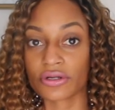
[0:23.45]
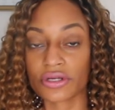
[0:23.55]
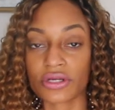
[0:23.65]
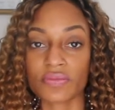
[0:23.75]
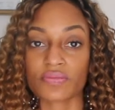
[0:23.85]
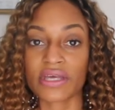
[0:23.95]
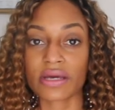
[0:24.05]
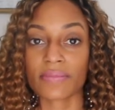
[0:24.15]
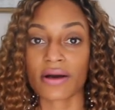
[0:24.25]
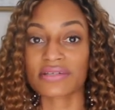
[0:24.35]
You're going to
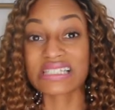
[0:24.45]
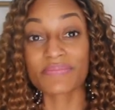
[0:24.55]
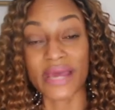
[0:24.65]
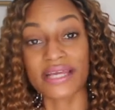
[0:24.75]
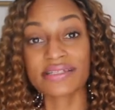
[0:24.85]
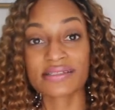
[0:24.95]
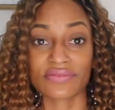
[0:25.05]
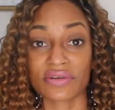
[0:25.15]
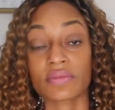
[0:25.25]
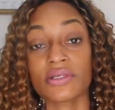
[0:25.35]
think about space. If
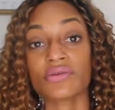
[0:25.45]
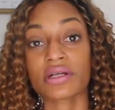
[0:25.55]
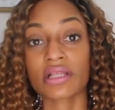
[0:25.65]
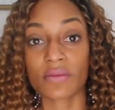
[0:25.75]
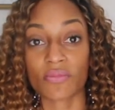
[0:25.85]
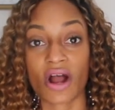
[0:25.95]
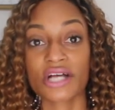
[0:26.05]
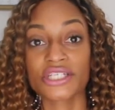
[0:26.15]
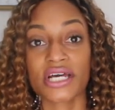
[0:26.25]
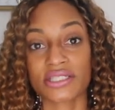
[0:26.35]
you're going to be doing a lot of
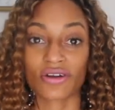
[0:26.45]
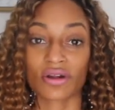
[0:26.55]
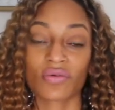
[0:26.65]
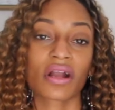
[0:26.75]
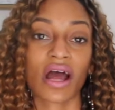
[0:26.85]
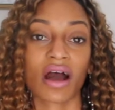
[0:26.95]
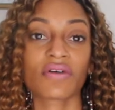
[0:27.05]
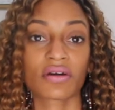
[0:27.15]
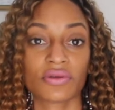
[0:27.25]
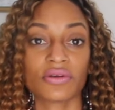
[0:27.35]
projects, you're going to want to have
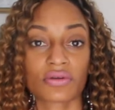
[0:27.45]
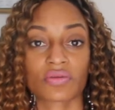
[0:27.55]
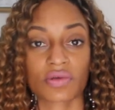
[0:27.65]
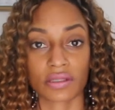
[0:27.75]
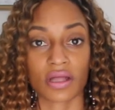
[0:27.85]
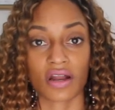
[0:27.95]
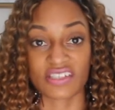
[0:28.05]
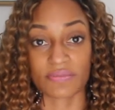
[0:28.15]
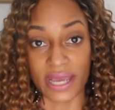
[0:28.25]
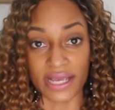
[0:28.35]
a computer with a lot of
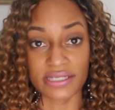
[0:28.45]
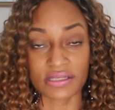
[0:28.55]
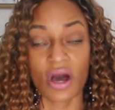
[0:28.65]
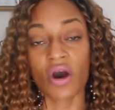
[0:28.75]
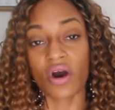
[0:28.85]
space.